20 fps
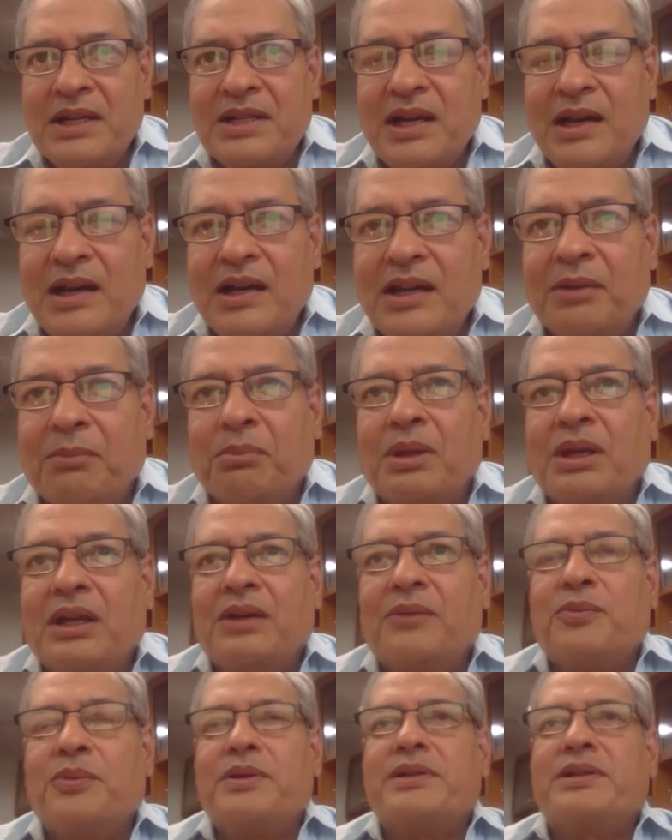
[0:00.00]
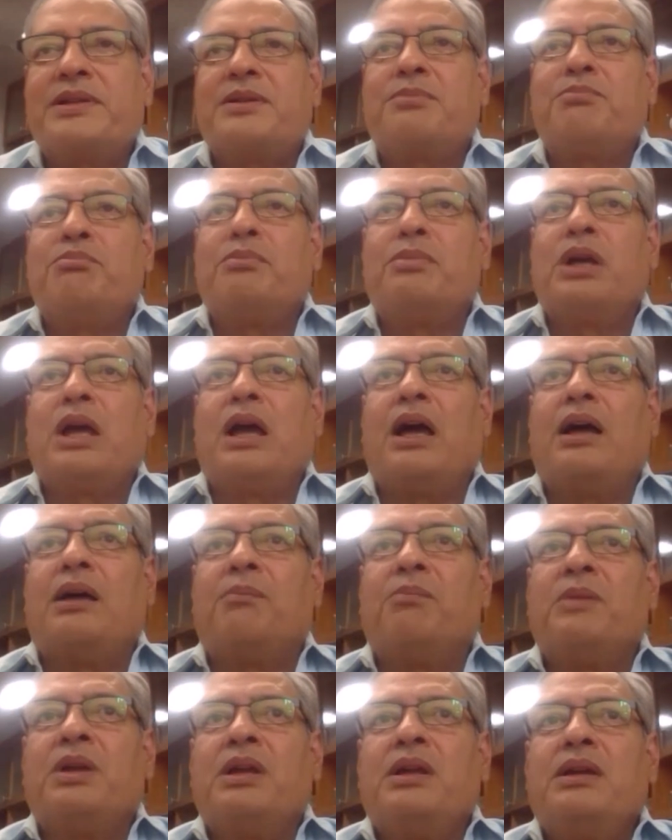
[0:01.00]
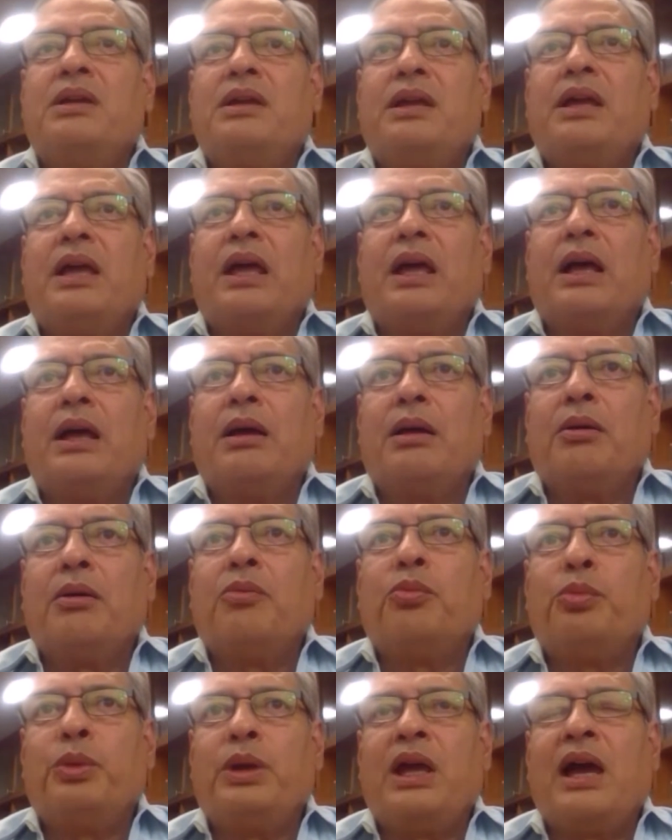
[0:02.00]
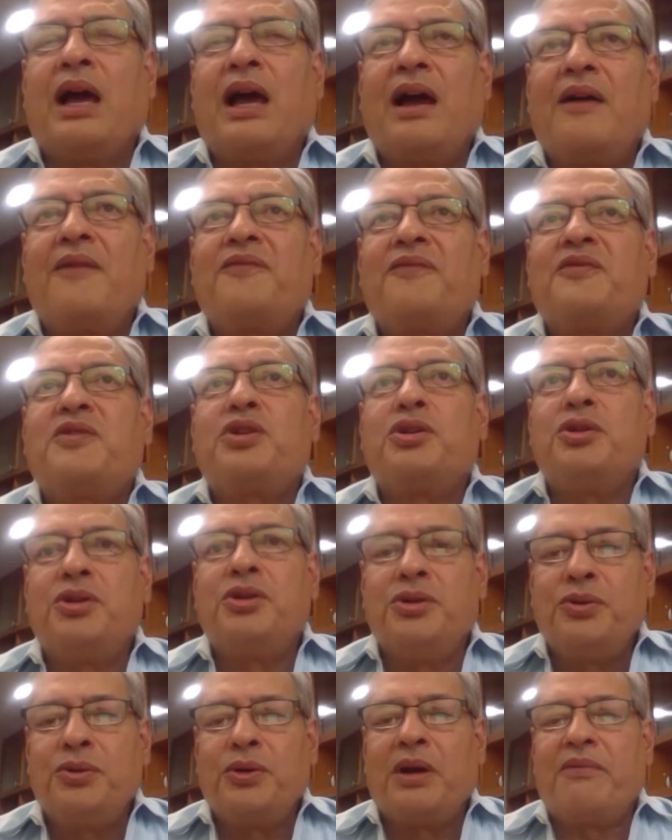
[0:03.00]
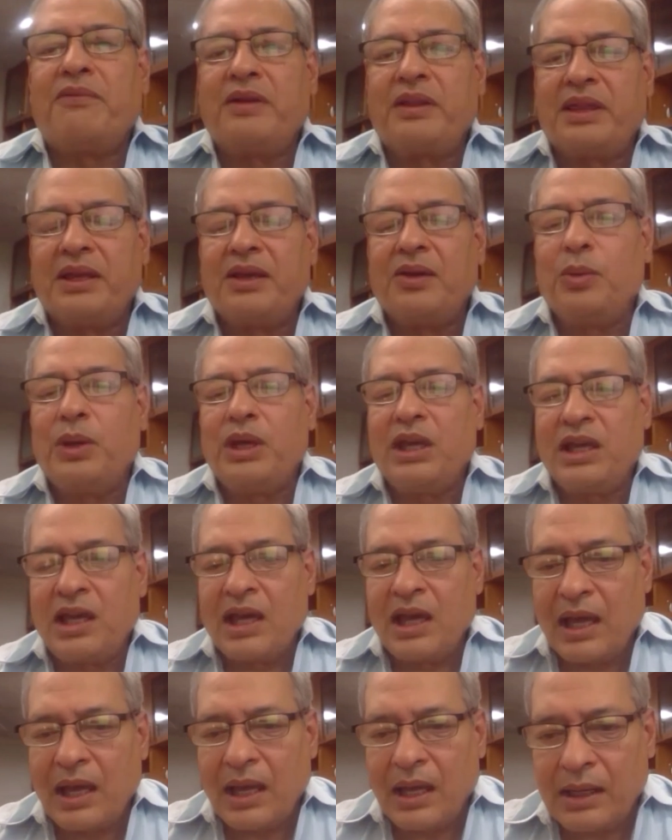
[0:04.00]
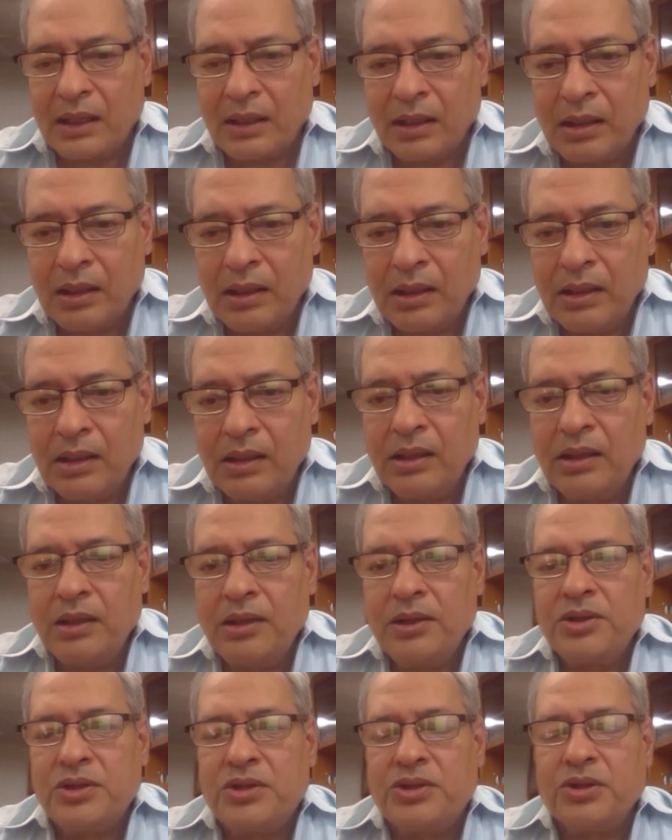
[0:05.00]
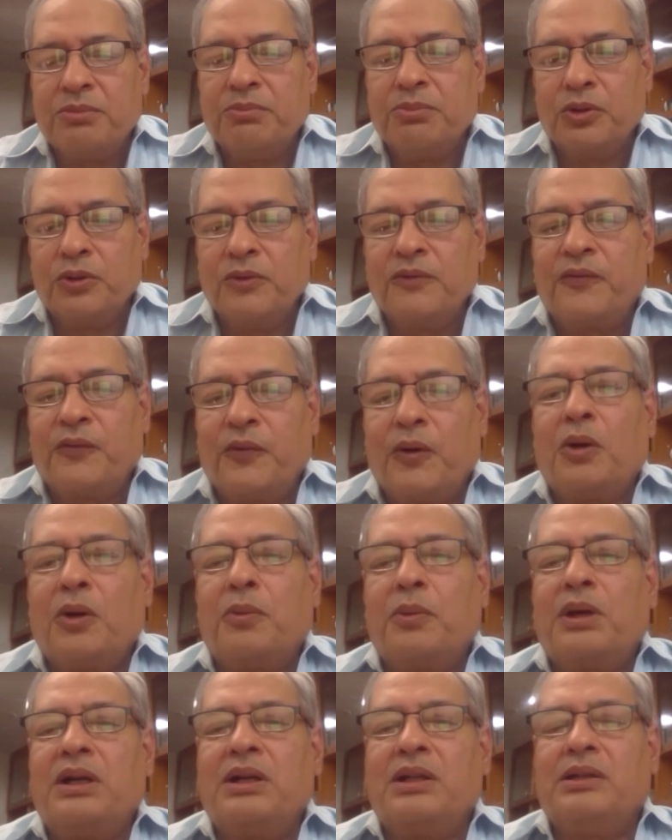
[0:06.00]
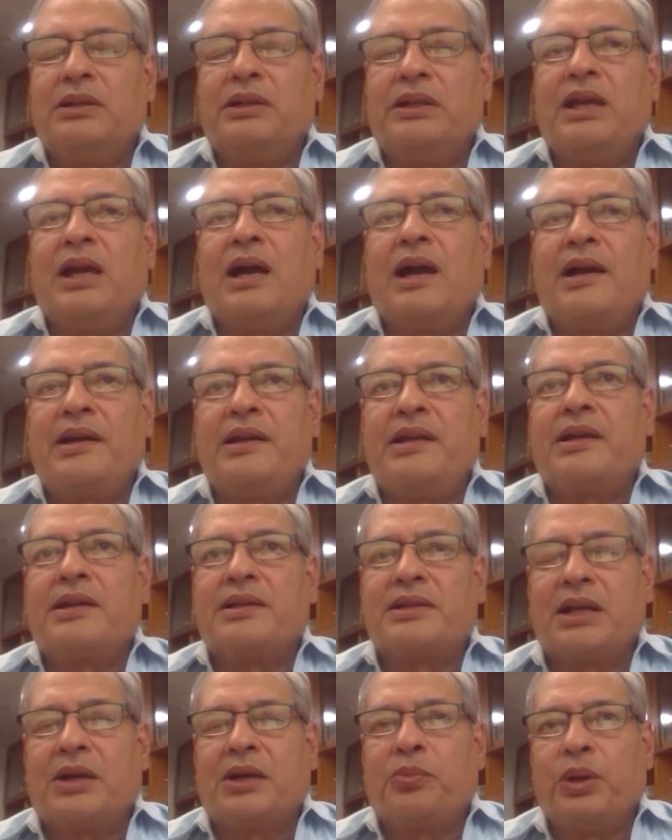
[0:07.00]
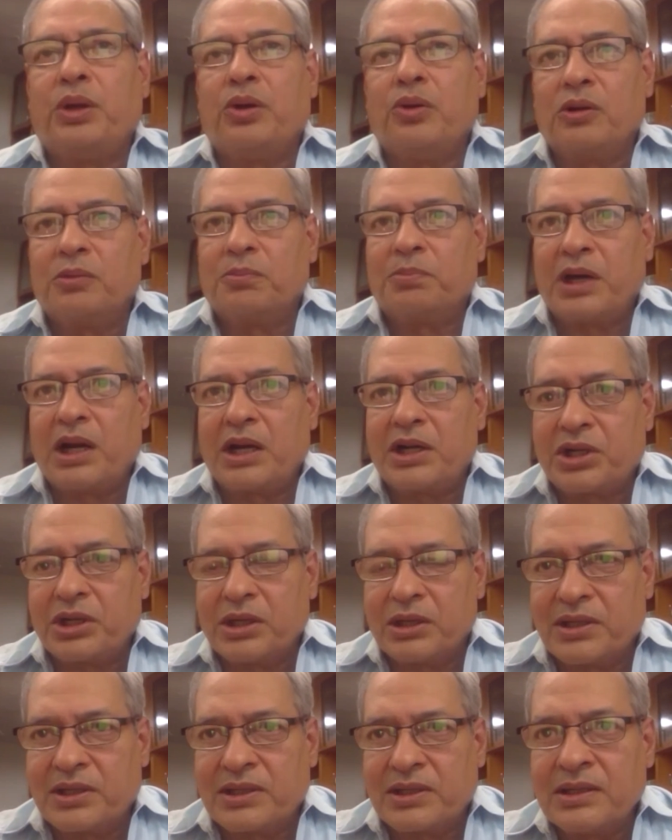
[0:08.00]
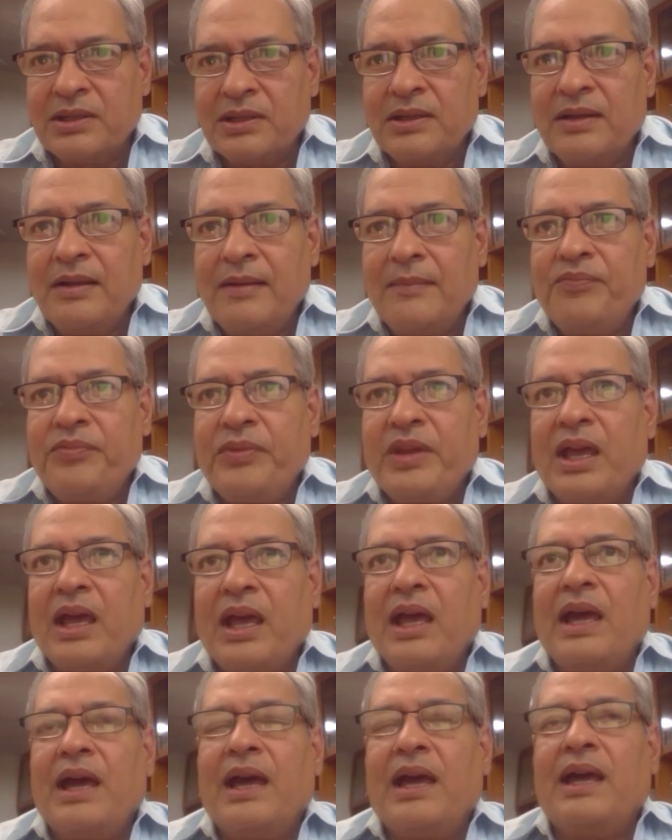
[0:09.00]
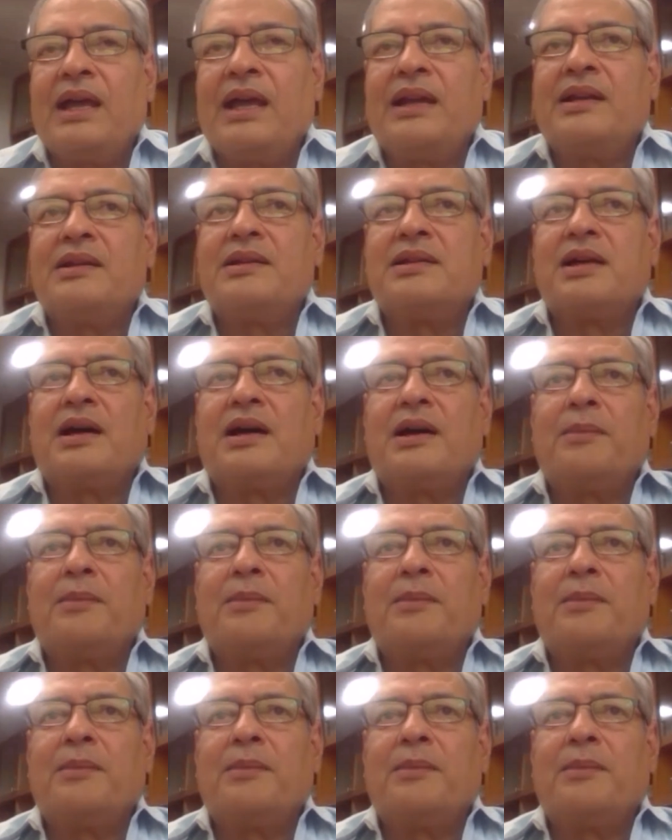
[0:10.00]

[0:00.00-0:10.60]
time. It was we have to do everything we can to move forward the ideas that we hold precious, and